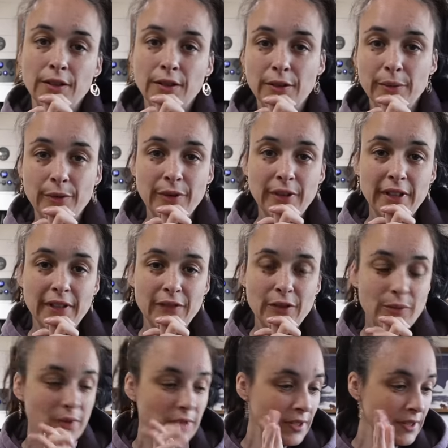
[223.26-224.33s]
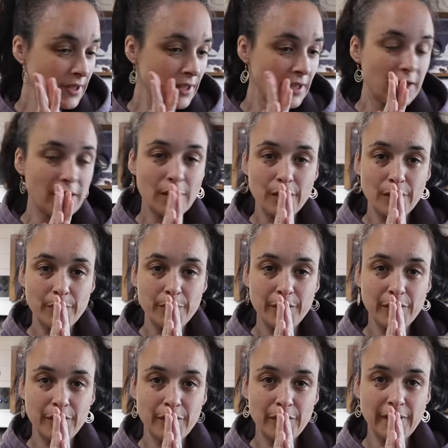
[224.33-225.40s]
Good morning, everyone. I hope
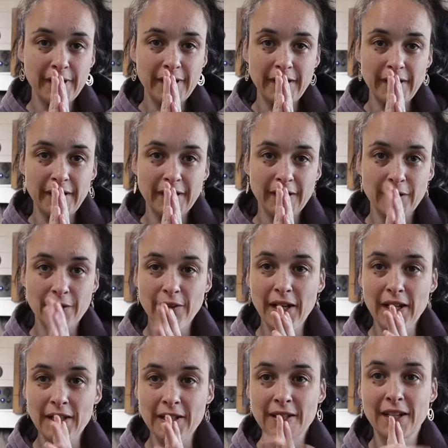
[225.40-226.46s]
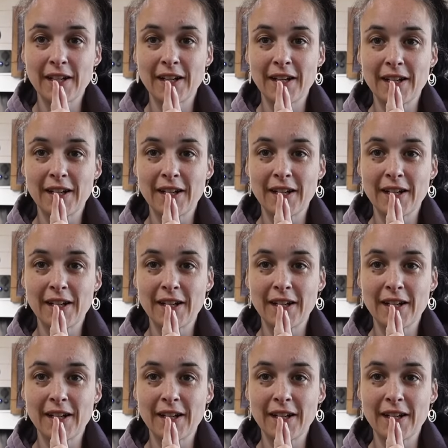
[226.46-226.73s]
you're doing great.